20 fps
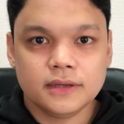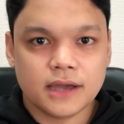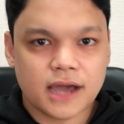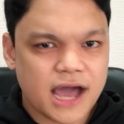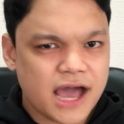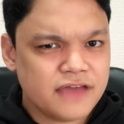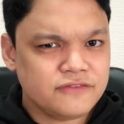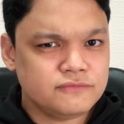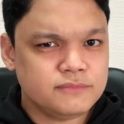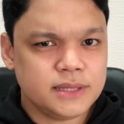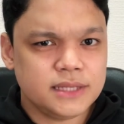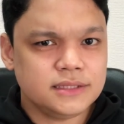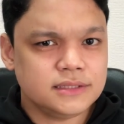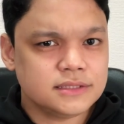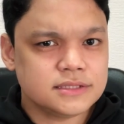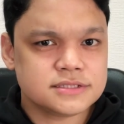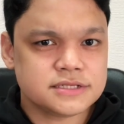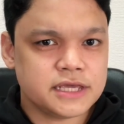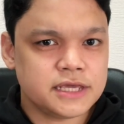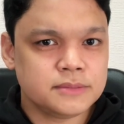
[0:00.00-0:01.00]
I've been in
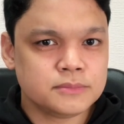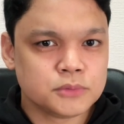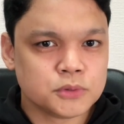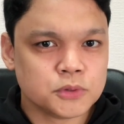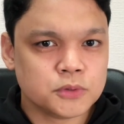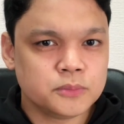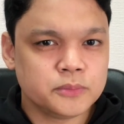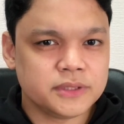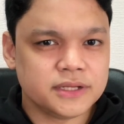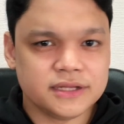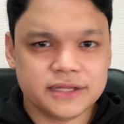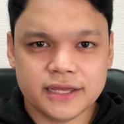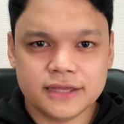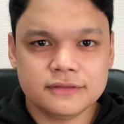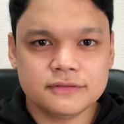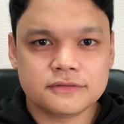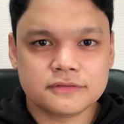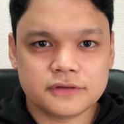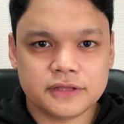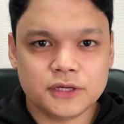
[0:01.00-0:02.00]
the same room with an
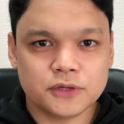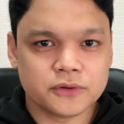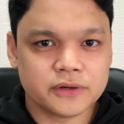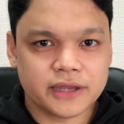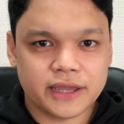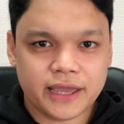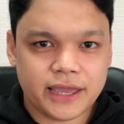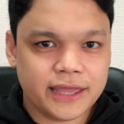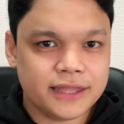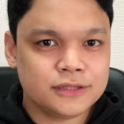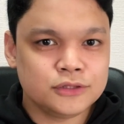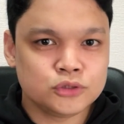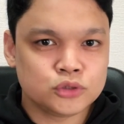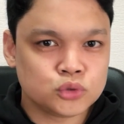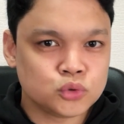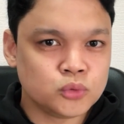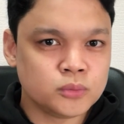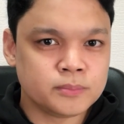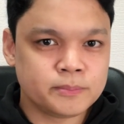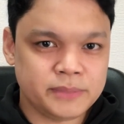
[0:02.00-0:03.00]
N3 or
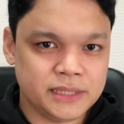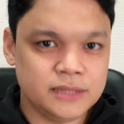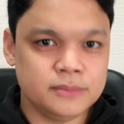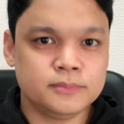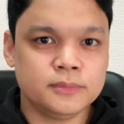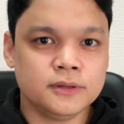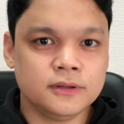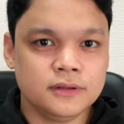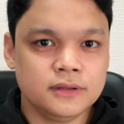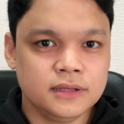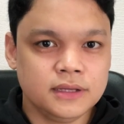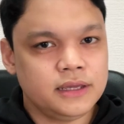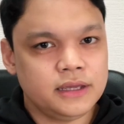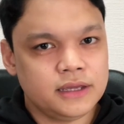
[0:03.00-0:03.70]
N2 people,